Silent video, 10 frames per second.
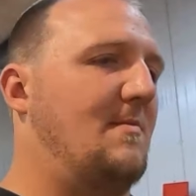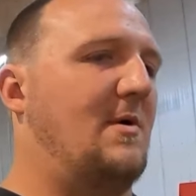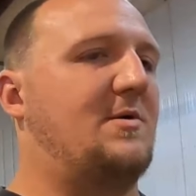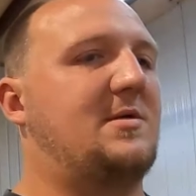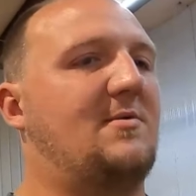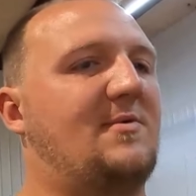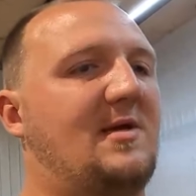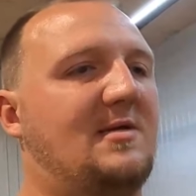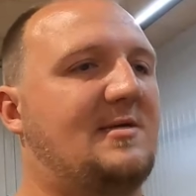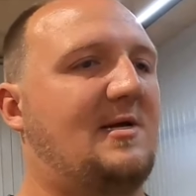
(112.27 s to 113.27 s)
most
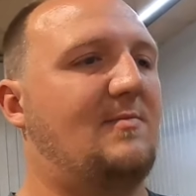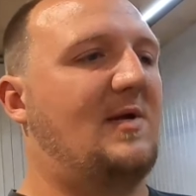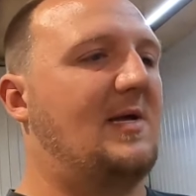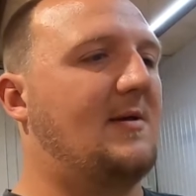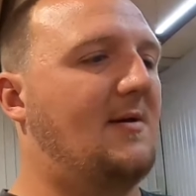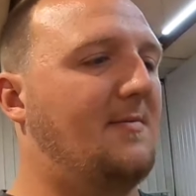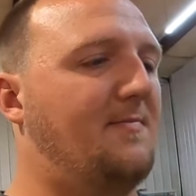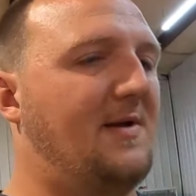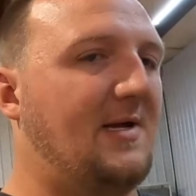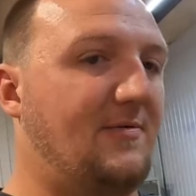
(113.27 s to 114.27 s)
everything tightened back up,
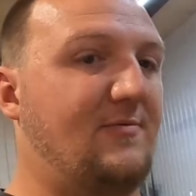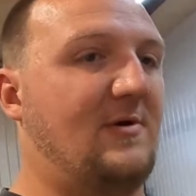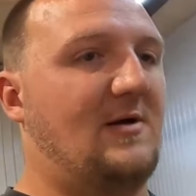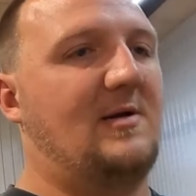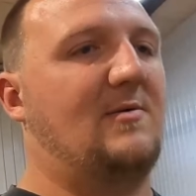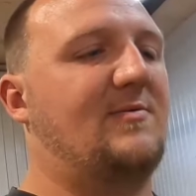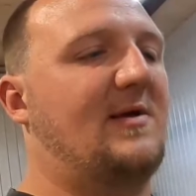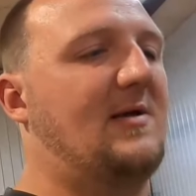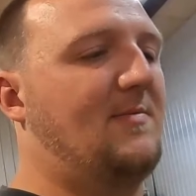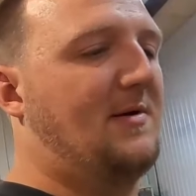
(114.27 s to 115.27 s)
if not
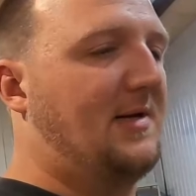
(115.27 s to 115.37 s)
everything.